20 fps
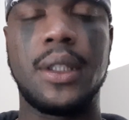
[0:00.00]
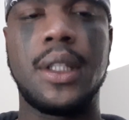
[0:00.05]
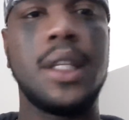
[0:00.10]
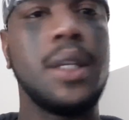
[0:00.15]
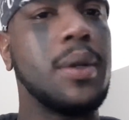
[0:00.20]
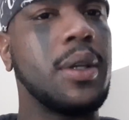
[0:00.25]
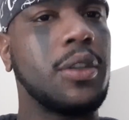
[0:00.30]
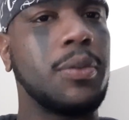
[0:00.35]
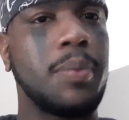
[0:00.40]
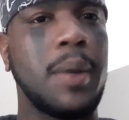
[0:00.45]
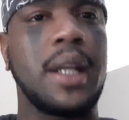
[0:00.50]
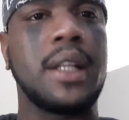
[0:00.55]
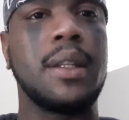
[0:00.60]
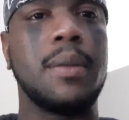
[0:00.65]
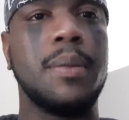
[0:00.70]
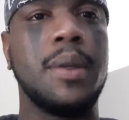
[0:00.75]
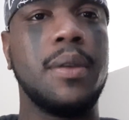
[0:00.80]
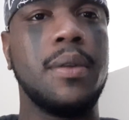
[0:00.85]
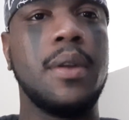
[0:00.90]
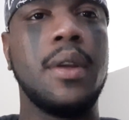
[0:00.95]
then you expect to
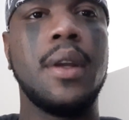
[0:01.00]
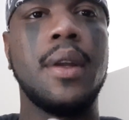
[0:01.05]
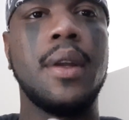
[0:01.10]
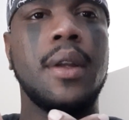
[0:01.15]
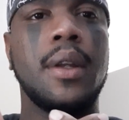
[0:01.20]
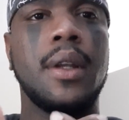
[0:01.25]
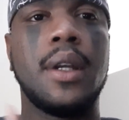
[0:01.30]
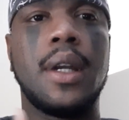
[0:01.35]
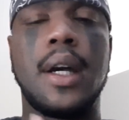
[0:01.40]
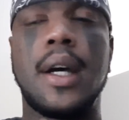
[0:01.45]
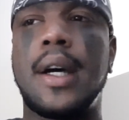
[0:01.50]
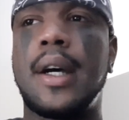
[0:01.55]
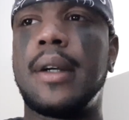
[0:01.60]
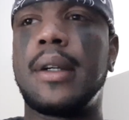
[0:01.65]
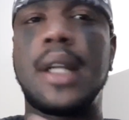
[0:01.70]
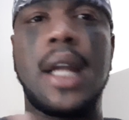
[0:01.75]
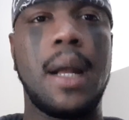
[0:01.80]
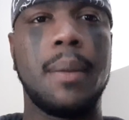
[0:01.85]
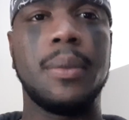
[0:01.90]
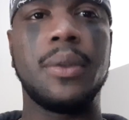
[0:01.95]
be
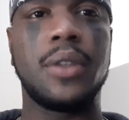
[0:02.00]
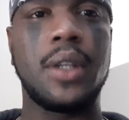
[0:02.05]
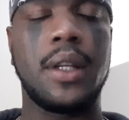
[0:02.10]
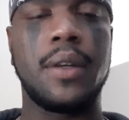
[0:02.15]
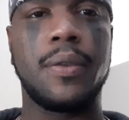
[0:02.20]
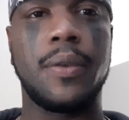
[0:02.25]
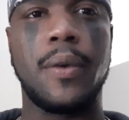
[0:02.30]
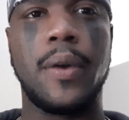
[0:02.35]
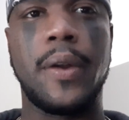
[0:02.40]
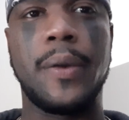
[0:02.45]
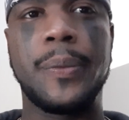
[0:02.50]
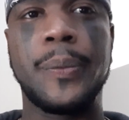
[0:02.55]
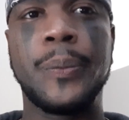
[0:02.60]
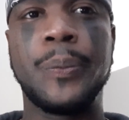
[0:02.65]
compensated for it.